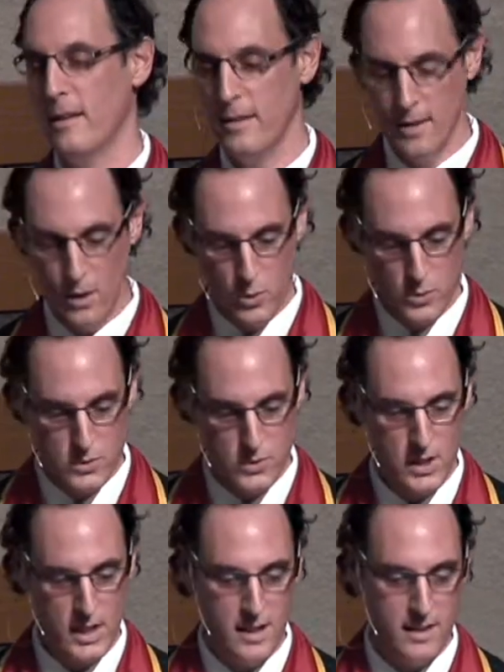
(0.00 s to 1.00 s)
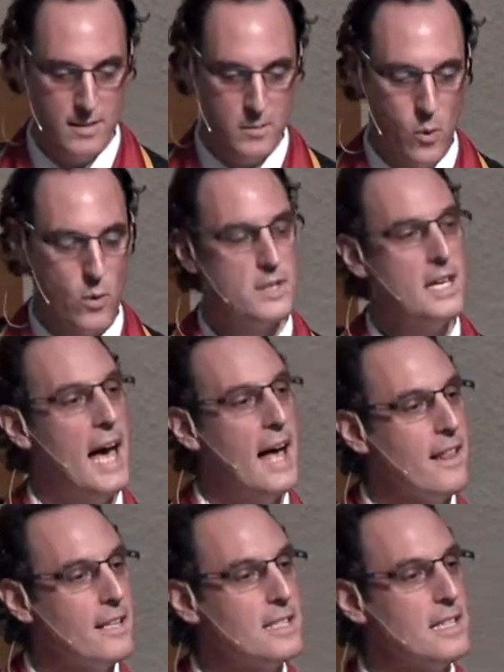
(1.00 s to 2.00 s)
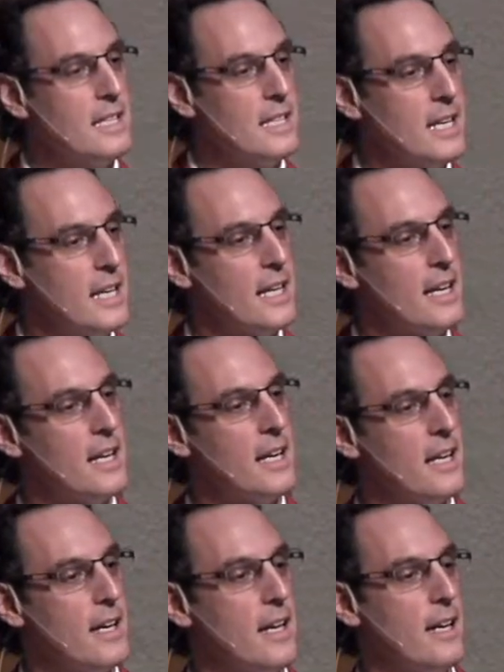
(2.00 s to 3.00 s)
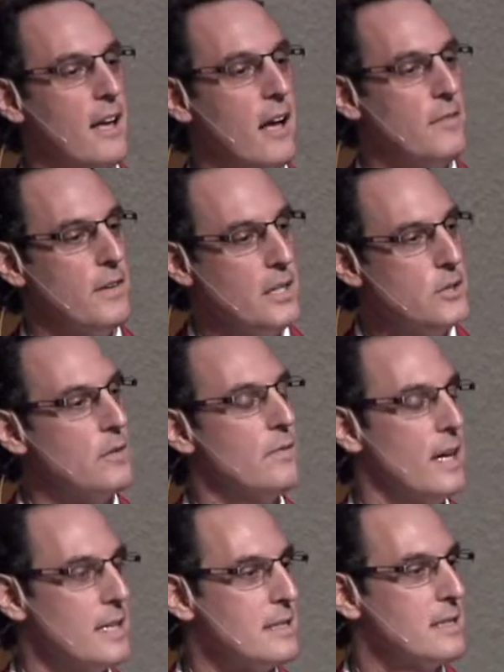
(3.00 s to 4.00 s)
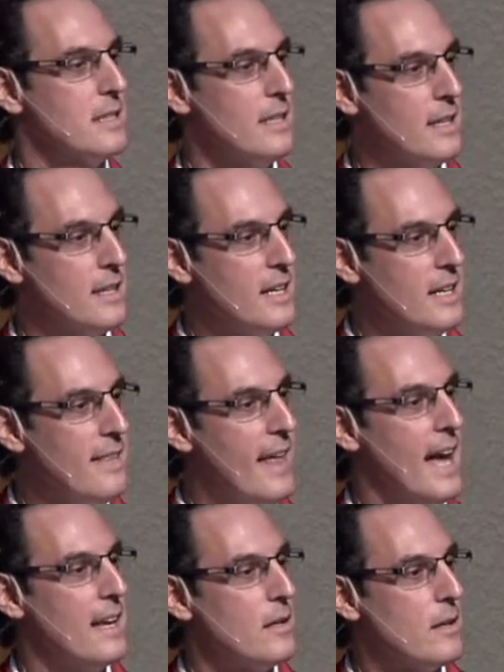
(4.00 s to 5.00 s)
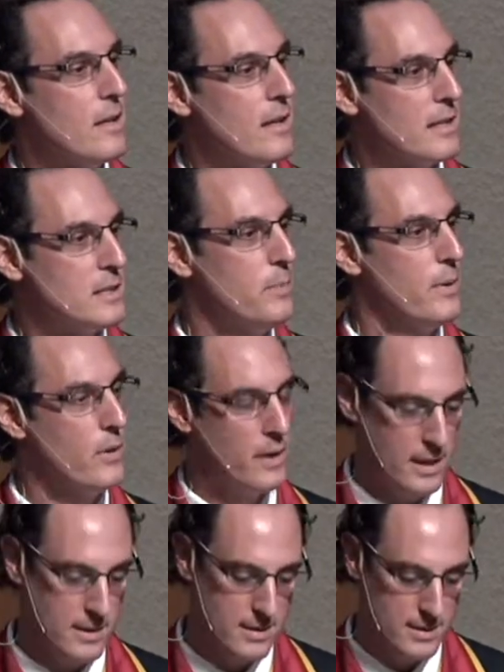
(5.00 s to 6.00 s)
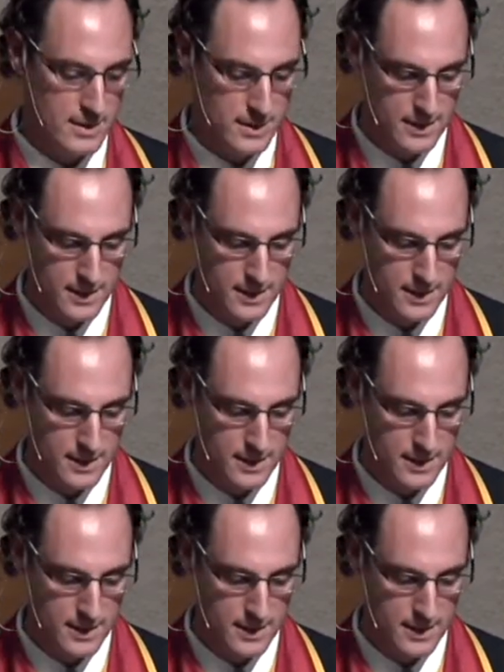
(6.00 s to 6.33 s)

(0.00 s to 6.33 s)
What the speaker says: knows the mortality of each of us in that experience,